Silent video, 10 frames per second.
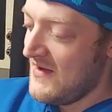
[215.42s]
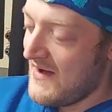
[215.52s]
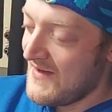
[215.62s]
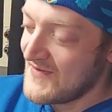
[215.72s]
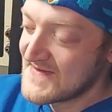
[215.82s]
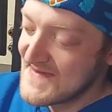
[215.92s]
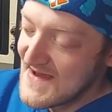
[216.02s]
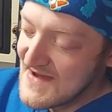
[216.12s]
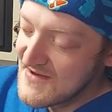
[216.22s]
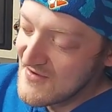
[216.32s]
On the
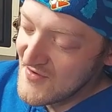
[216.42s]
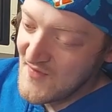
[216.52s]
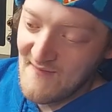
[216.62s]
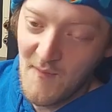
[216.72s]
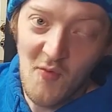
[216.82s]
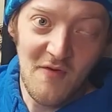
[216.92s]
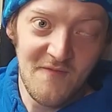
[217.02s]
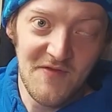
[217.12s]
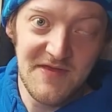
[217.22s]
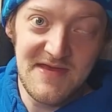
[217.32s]
side here, you have a port
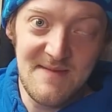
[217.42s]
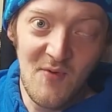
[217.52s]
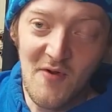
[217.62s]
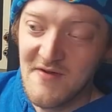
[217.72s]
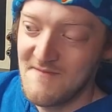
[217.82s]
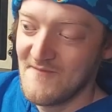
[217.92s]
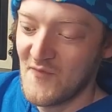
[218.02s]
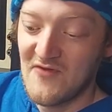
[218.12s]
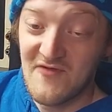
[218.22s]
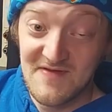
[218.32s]
for the keyboard,
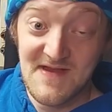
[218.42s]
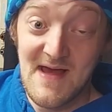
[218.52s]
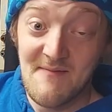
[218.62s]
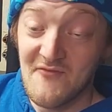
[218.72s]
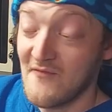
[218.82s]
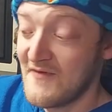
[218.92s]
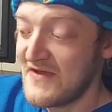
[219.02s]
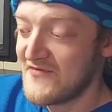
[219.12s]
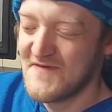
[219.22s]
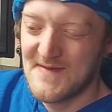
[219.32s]
which is an optional
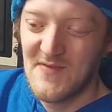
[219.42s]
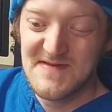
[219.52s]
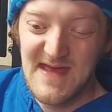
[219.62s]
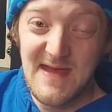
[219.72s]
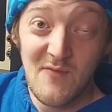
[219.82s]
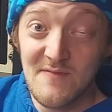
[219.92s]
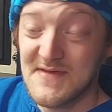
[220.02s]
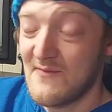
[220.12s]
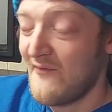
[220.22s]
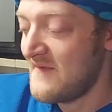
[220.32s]
feature. Some of these came with them,
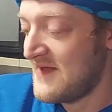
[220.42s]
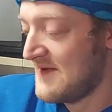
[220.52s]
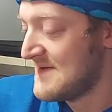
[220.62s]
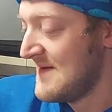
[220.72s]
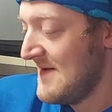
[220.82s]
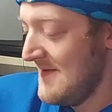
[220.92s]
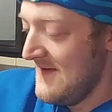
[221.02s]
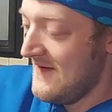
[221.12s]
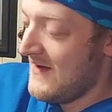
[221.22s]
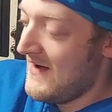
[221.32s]
some of them didn't.
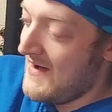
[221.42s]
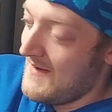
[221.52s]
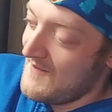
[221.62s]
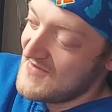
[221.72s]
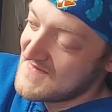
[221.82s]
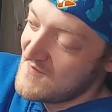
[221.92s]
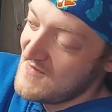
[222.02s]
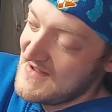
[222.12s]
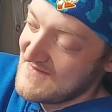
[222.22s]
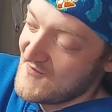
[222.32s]
This
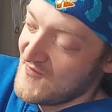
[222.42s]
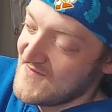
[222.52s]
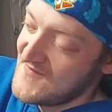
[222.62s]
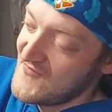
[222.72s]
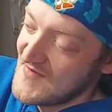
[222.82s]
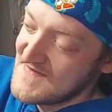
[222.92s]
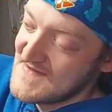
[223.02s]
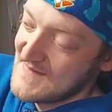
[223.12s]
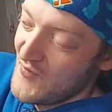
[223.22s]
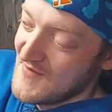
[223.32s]
one has, of course, two
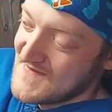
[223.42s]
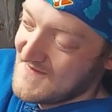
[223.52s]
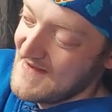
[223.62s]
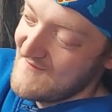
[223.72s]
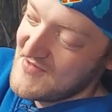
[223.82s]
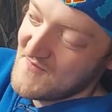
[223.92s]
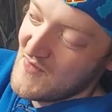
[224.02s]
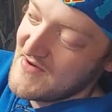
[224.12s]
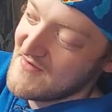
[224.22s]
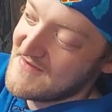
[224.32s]
joystick ports. They're kind of in these
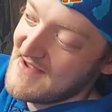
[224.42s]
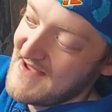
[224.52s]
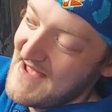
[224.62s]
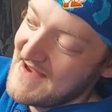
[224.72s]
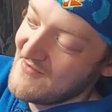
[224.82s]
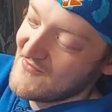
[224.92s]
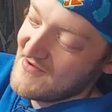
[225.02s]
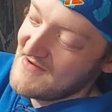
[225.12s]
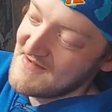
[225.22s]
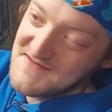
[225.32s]
weird kind of angular
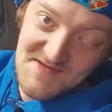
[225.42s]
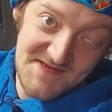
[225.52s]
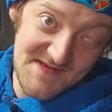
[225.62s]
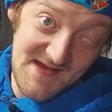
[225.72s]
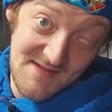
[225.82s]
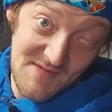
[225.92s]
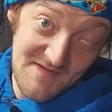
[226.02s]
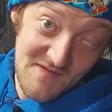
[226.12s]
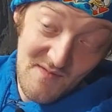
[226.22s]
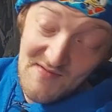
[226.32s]
cutouts on the side. I'm
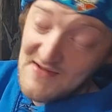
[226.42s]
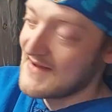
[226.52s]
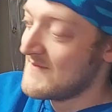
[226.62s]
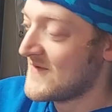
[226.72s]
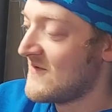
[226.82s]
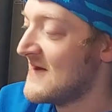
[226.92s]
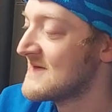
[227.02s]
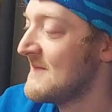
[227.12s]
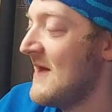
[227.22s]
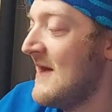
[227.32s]
not sure how well that comes
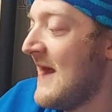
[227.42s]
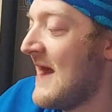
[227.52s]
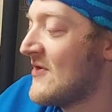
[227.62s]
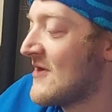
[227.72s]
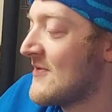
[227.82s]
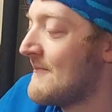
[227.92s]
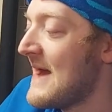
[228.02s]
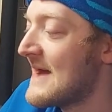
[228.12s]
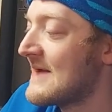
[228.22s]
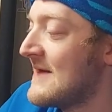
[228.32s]
across. And then on the
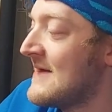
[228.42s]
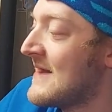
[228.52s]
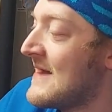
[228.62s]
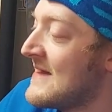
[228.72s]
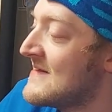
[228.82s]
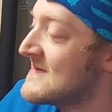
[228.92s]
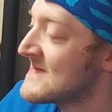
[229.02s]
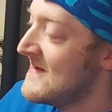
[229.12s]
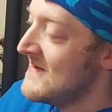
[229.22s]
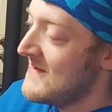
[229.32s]
back, it
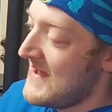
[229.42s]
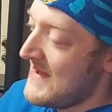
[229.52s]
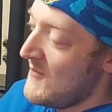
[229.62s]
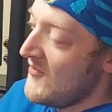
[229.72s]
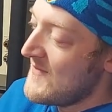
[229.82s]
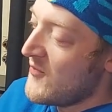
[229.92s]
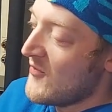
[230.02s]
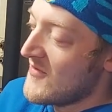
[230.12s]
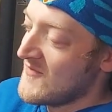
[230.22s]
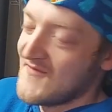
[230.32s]
has a
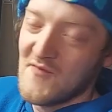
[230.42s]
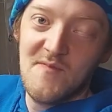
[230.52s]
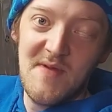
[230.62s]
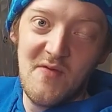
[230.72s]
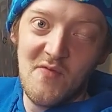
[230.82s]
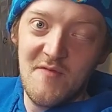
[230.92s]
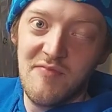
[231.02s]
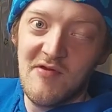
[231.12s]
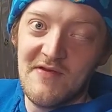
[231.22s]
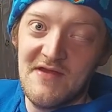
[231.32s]
multi-port, which would be where you
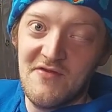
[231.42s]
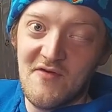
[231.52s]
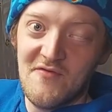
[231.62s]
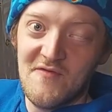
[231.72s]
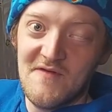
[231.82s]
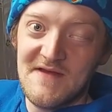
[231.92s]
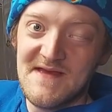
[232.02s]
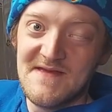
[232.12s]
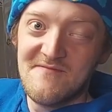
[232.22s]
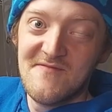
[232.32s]
plug in your other
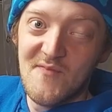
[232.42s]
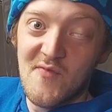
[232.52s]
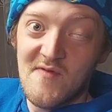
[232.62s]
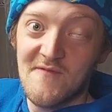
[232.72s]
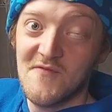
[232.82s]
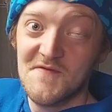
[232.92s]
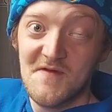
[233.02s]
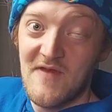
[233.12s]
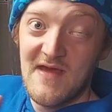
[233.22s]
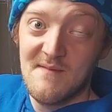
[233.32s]
accessories, peripherals,
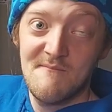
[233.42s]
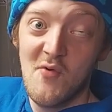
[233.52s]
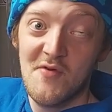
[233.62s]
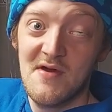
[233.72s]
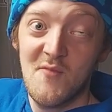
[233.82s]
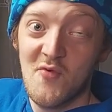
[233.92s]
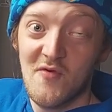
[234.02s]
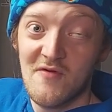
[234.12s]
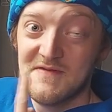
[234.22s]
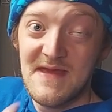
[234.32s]
so if you had a modem
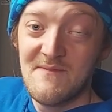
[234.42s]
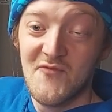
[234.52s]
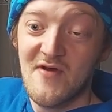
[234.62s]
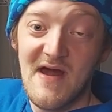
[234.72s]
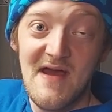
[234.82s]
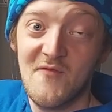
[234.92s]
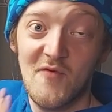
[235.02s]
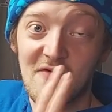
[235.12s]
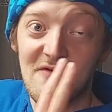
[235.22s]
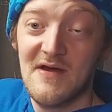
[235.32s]
or a tape drive
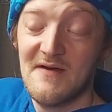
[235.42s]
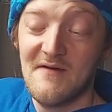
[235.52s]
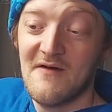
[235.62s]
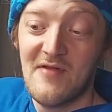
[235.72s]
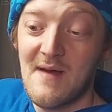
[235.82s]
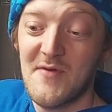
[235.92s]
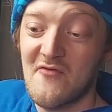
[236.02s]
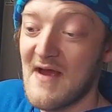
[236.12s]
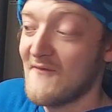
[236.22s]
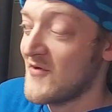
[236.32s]
or a floppy
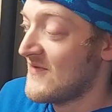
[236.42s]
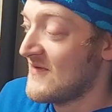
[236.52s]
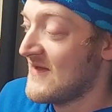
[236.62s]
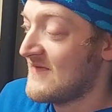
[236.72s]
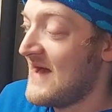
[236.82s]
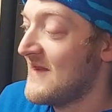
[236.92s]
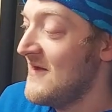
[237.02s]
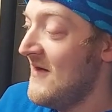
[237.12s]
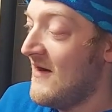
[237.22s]
drive or anything like that.